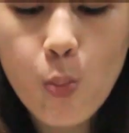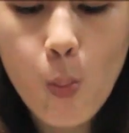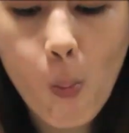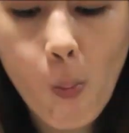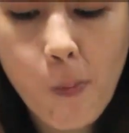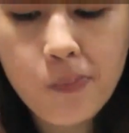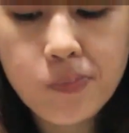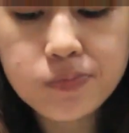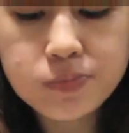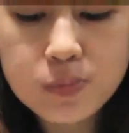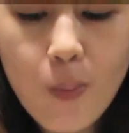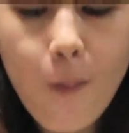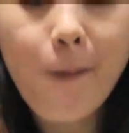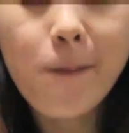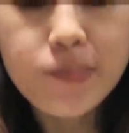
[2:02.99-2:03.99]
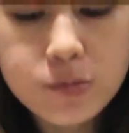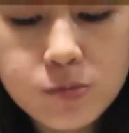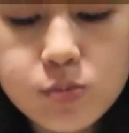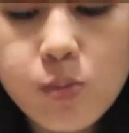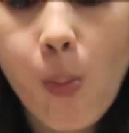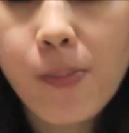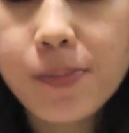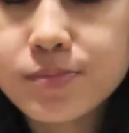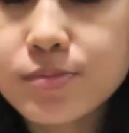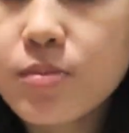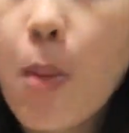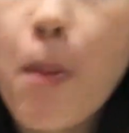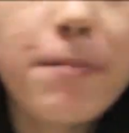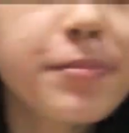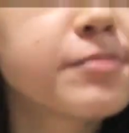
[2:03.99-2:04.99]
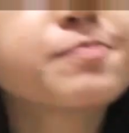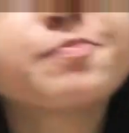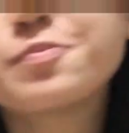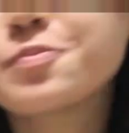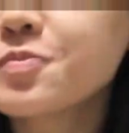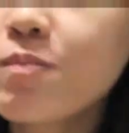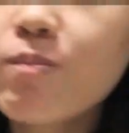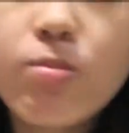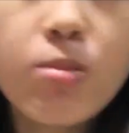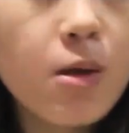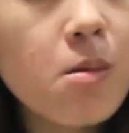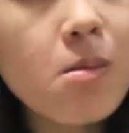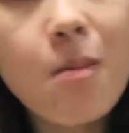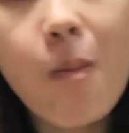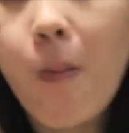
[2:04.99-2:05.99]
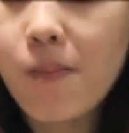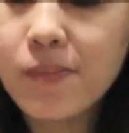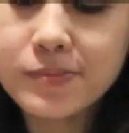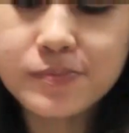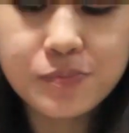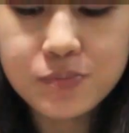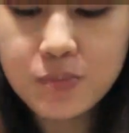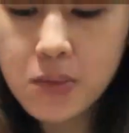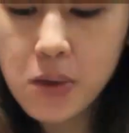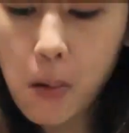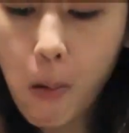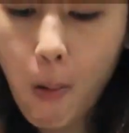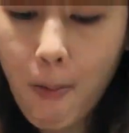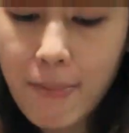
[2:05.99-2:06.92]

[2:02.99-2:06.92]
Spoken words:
without rice too, so I just had to get some rice for myself.